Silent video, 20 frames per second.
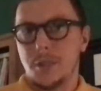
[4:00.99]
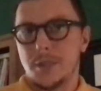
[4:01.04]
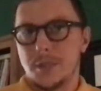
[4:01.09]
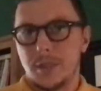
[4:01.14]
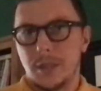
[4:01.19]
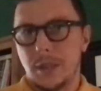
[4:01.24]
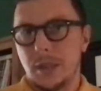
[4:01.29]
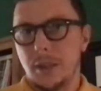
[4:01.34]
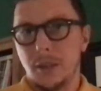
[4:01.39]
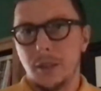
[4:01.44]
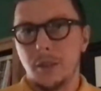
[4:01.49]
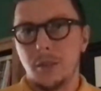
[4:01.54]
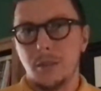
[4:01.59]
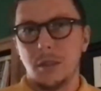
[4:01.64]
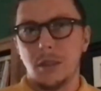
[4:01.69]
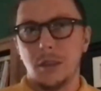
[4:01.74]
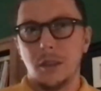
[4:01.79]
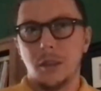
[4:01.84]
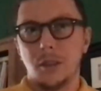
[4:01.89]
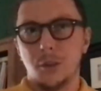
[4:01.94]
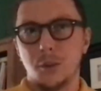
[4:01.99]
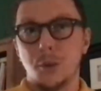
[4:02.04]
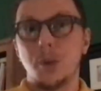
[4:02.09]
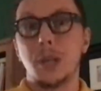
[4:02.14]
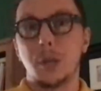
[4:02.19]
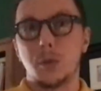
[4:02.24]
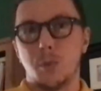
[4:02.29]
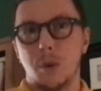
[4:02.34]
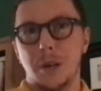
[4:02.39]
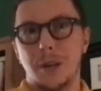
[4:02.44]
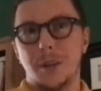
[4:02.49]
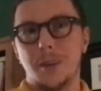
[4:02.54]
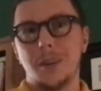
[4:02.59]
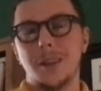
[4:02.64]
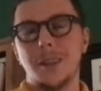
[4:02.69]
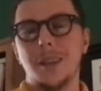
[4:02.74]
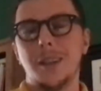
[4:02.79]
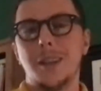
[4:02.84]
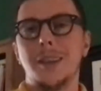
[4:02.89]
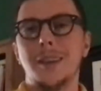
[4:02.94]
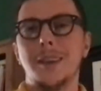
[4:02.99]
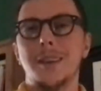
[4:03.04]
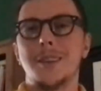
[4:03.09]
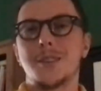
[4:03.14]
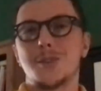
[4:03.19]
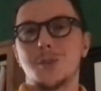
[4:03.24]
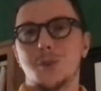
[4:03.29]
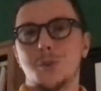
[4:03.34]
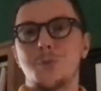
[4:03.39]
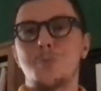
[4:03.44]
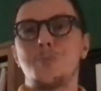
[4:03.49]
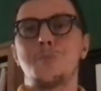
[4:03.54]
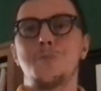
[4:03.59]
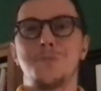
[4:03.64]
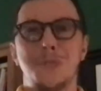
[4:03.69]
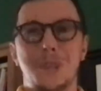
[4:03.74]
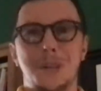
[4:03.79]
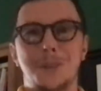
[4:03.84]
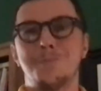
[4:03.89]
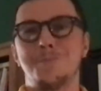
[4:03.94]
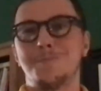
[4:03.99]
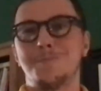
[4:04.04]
is any unique one. So yeah.